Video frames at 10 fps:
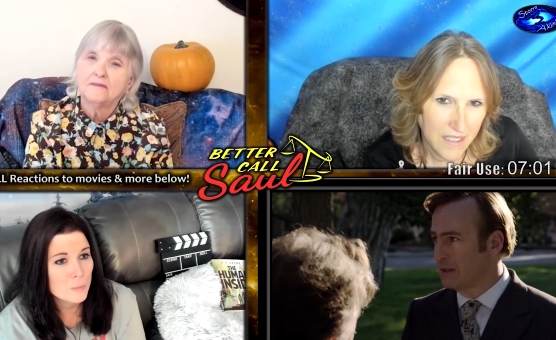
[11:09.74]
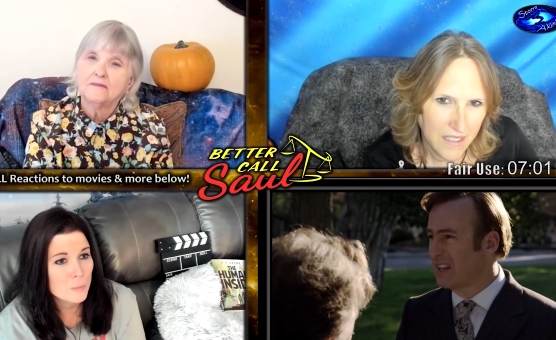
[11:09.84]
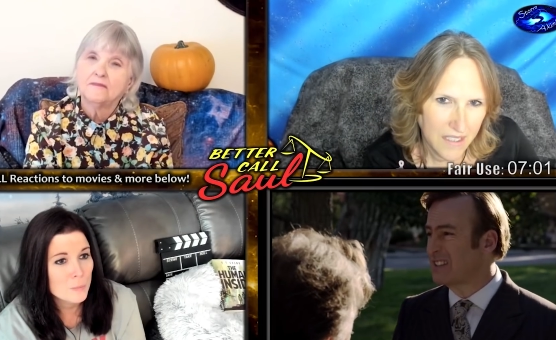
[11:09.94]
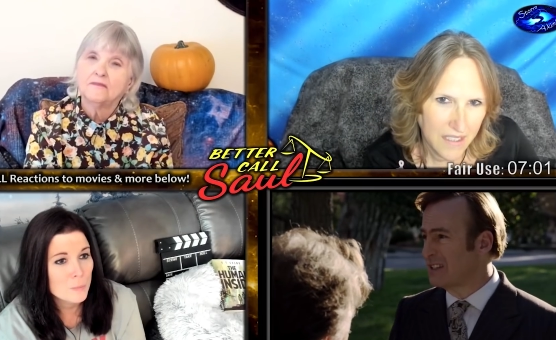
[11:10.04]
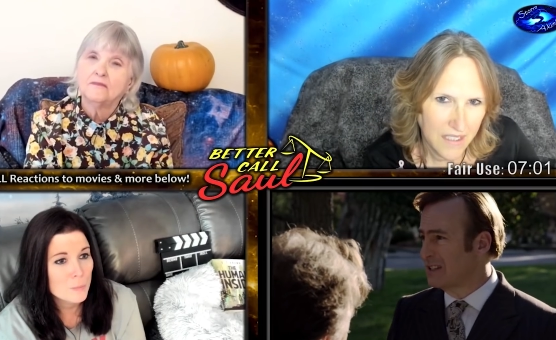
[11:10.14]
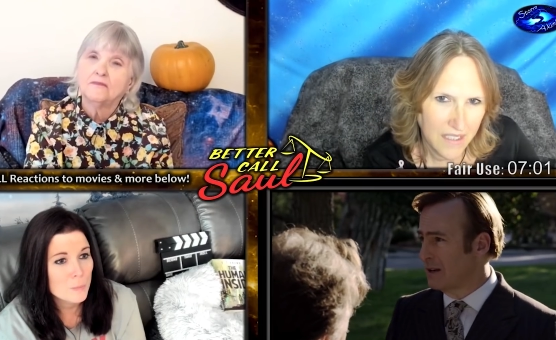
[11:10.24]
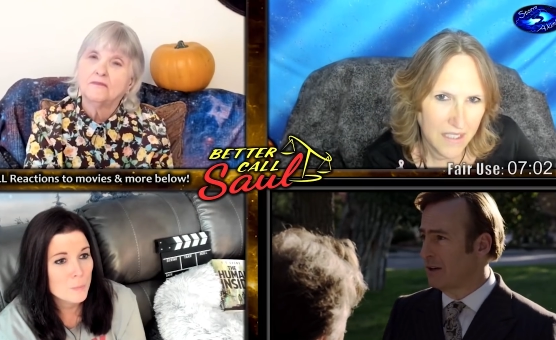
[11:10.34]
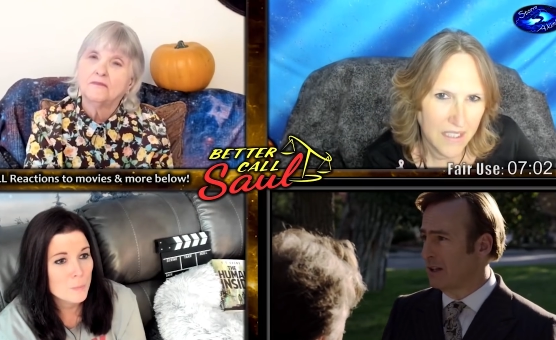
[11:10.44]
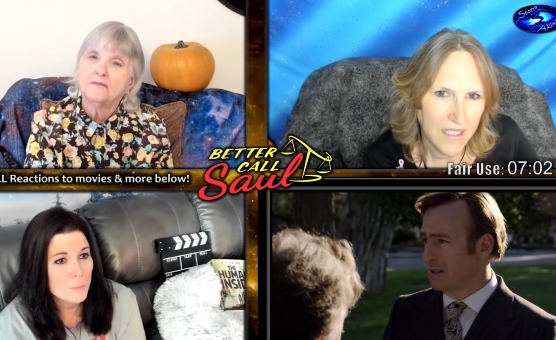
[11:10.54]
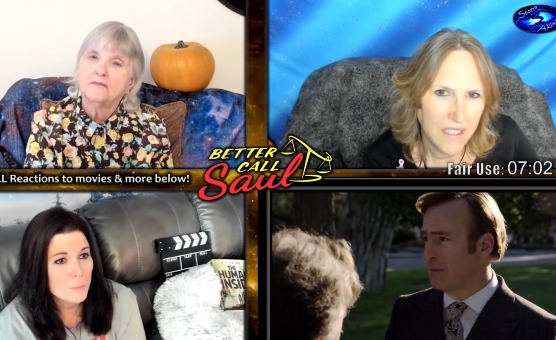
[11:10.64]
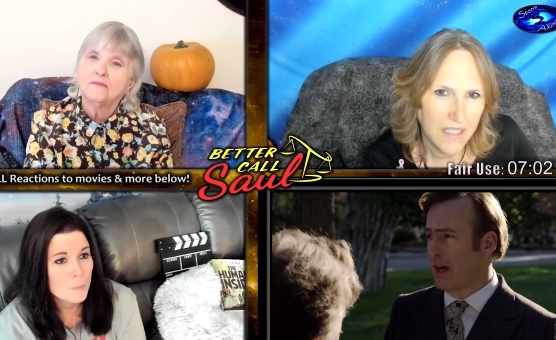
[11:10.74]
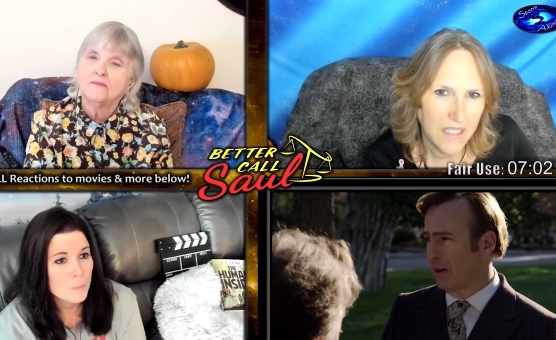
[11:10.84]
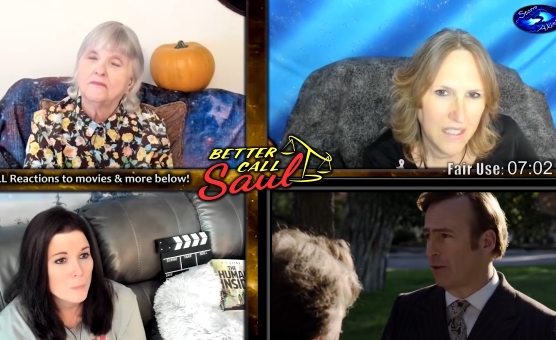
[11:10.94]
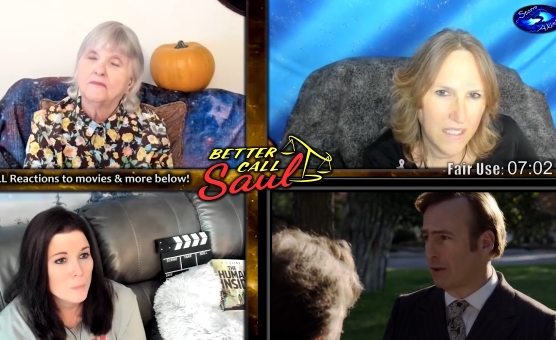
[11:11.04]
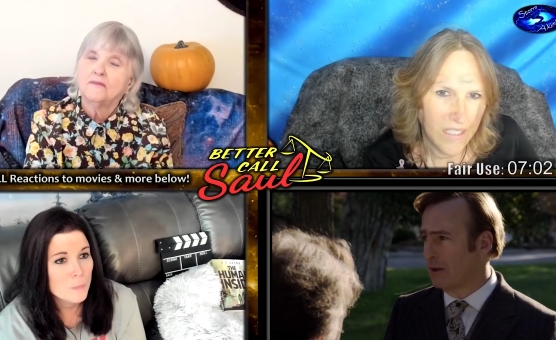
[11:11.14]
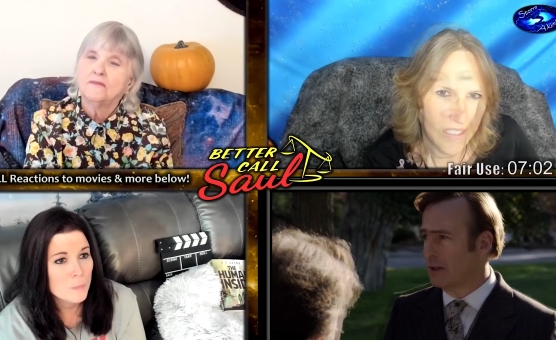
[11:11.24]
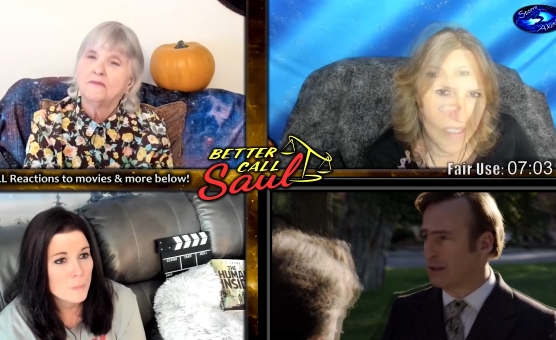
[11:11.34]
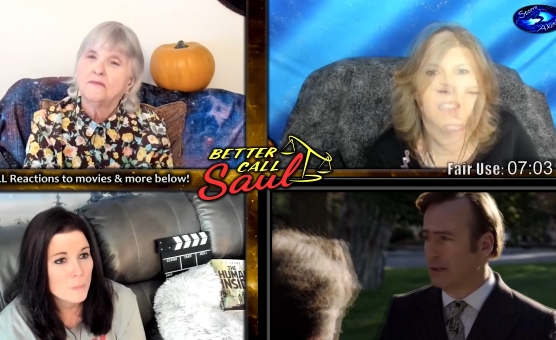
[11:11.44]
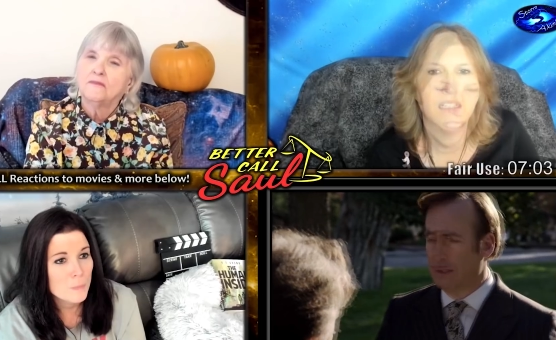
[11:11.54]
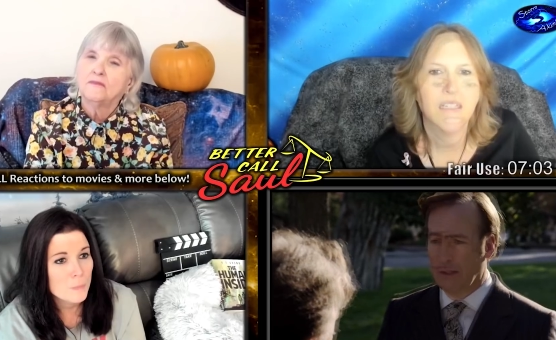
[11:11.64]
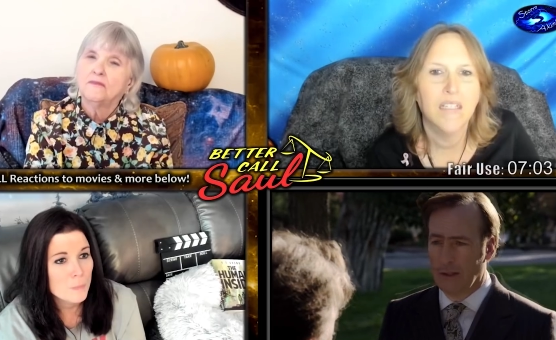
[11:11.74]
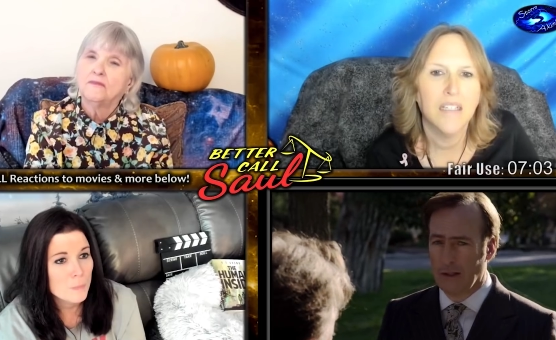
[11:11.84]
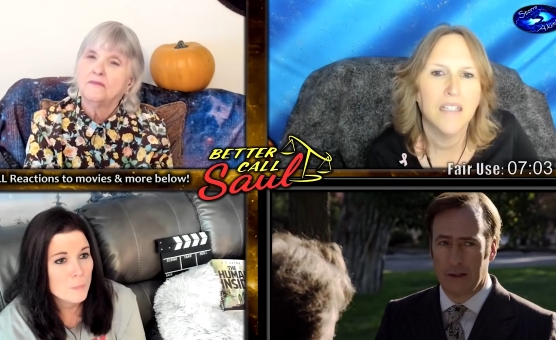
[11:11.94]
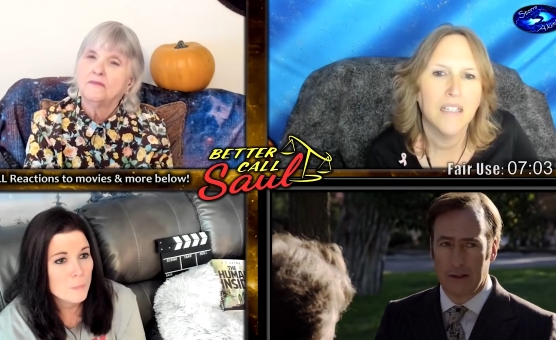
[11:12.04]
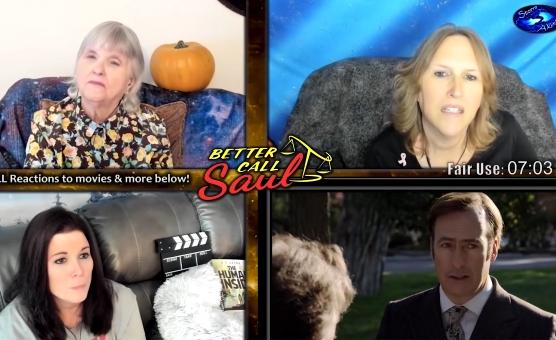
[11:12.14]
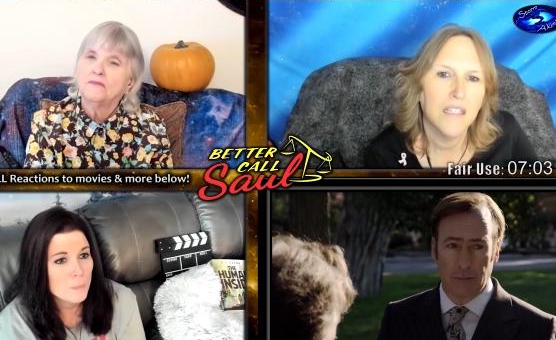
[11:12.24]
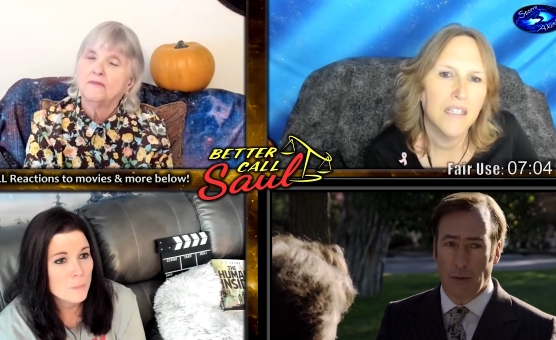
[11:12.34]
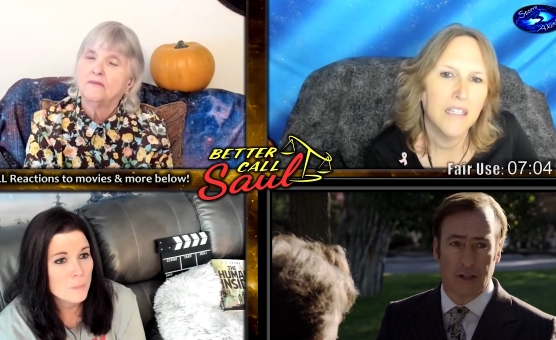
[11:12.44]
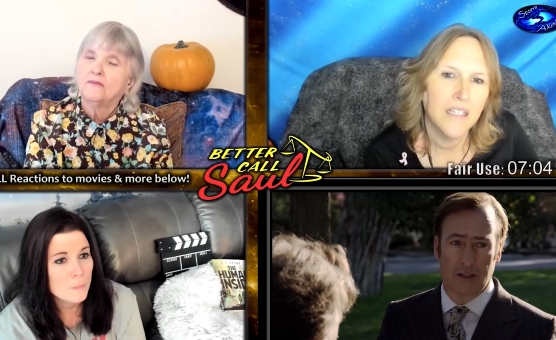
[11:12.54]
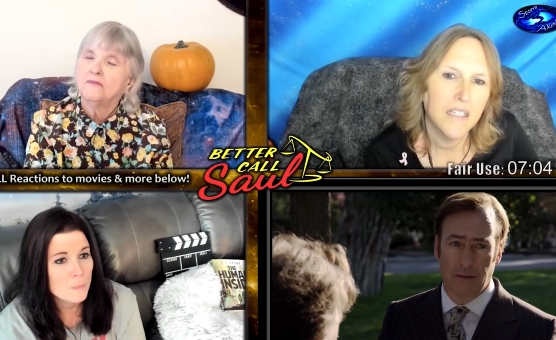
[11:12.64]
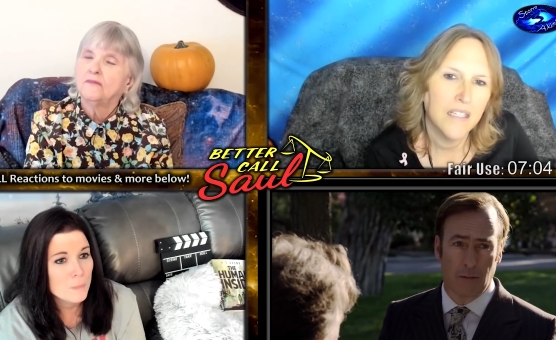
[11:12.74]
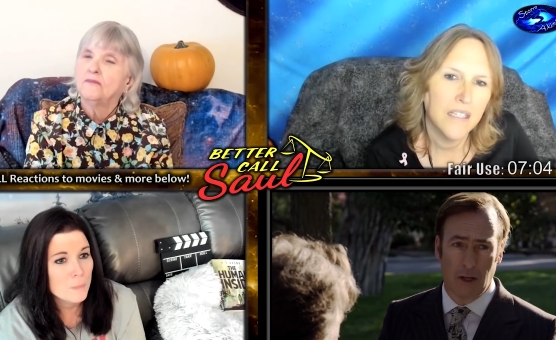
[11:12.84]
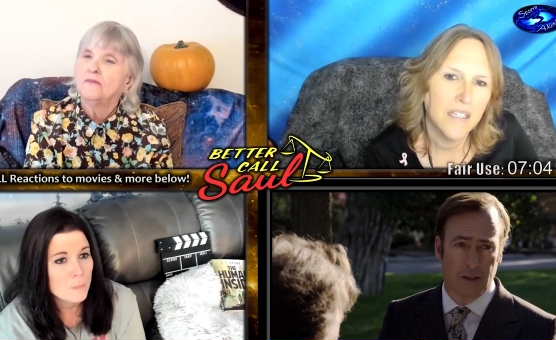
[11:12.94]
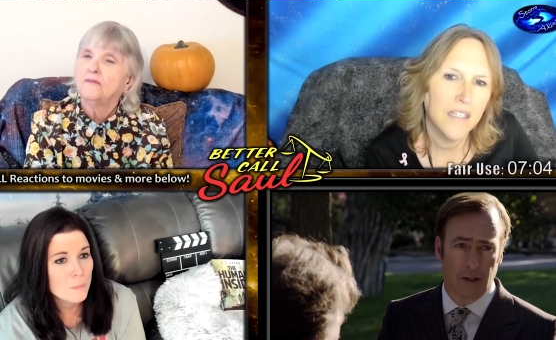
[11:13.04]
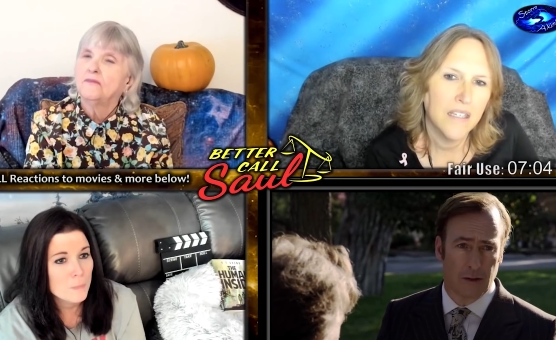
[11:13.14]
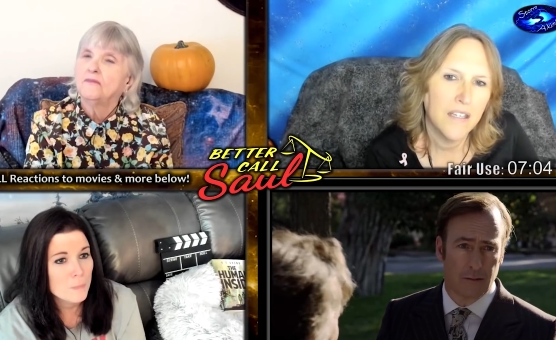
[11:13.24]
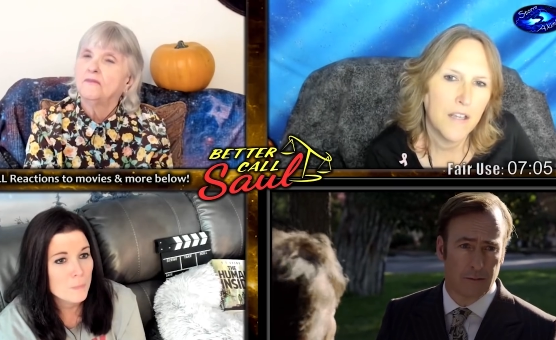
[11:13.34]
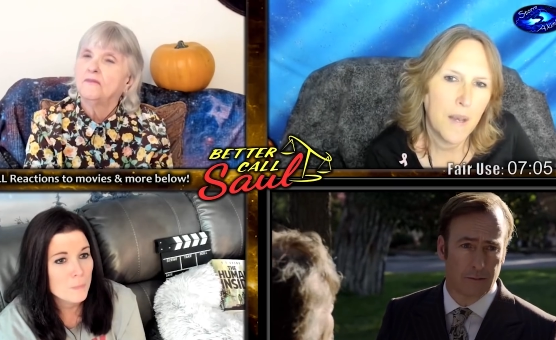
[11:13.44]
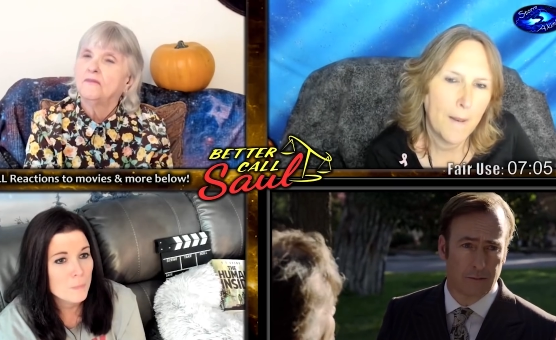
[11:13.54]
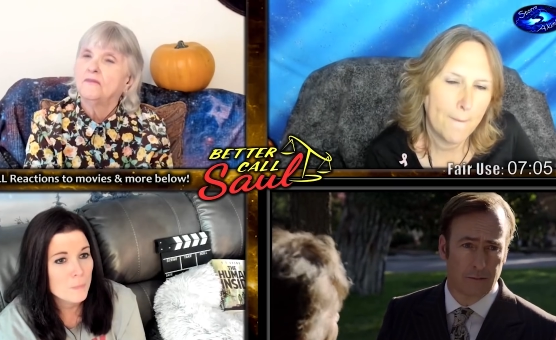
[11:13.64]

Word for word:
Speaker 1: sensitivity. It's a medical condition. This is the price of admission. Yeah,